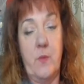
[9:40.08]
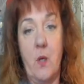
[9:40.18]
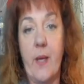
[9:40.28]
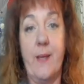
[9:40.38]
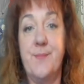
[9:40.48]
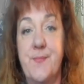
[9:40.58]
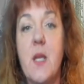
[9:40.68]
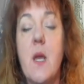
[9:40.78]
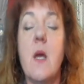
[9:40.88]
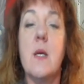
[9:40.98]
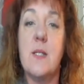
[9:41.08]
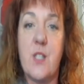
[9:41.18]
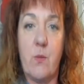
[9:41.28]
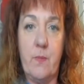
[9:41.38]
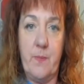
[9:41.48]
Okay,
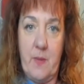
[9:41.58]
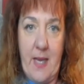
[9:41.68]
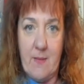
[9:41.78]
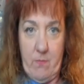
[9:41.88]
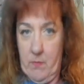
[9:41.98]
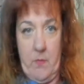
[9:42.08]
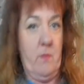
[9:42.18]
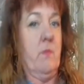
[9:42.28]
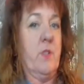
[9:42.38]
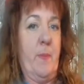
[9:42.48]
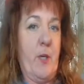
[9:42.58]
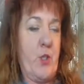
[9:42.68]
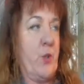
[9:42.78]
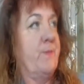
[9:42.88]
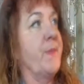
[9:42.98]
so that
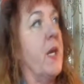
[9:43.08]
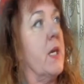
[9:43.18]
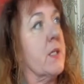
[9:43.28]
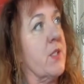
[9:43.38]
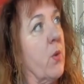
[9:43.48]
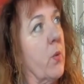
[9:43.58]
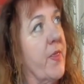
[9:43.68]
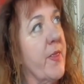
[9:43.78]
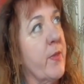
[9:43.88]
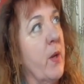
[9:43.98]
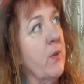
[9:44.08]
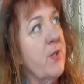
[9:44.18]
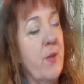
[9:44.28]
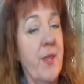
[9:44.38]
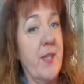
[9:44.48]
departure. So
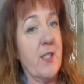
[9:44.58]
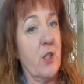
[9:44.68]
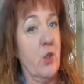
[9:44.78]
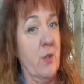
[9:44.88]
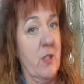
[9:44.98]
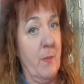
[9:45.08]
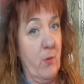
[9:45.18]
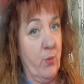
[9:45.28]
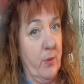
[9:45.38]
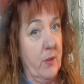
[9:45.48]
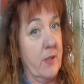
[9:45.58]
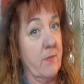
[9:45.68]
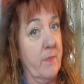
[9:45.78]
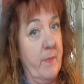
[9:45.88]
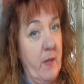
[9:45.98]
those are the things that you need to be really
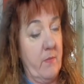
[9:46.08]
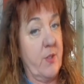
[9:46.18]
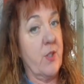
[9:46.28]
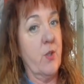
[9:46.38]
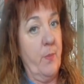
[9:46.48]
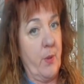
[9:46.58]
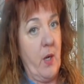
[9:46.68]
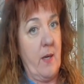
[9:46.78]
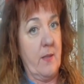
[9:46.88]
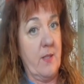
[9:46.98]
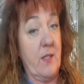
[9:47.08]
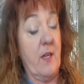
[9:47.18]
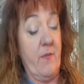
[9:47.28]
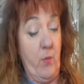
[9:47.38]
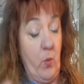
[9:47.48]
super cognizant
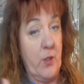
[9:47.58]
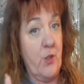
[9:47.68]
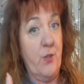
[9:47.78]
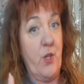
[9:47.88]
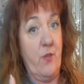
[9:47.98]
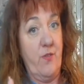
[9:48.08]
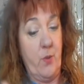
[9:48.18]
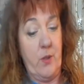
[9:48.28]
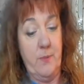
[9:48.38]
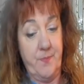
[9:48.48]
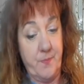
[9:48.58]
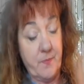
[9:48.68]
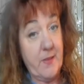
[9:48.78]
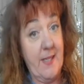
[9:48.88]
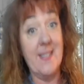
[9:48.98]
of. What's your zone for?
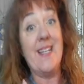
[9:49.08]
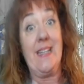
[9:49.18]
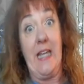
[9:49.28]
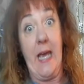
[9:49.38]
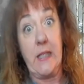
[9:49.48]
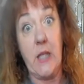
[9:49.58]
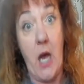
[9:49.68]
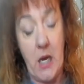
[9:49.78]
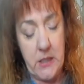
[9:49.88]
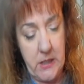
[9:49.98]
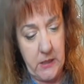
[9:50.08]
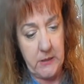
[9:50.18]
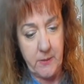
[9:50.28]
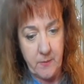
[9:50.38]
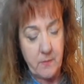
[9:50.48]
Is it landlocked?
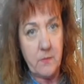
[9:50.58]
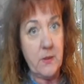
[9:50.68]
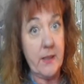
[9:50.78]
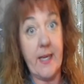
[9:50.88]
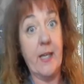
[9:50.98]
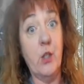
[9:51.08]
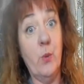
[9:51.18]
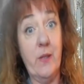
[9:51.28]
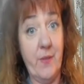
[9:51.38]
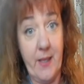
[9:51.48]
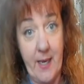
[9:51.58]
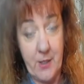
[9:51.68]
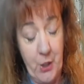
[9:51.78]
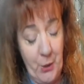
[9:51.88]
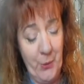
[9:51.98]
Can you even
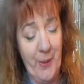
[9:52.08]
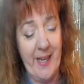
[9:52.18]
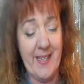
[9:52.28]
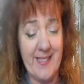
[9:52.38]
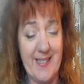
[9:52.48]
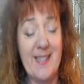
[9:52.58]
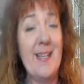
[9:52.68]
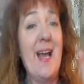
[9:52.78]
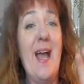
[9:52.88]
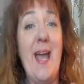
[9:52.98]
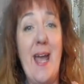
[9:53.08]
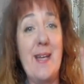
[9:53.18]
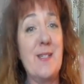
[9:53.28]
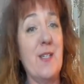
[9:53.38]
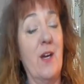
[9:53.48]
get to it?
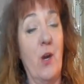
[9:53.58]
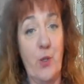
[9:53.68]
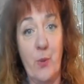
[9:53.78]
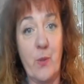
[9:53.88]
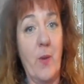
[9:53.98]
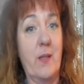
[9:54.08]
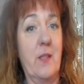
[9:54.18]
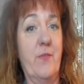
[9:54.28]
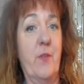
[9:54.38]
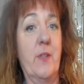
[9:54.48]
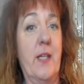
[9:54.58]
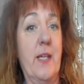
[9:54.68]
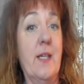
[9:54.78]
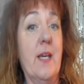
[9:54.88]
And are you in a wildlife overlay?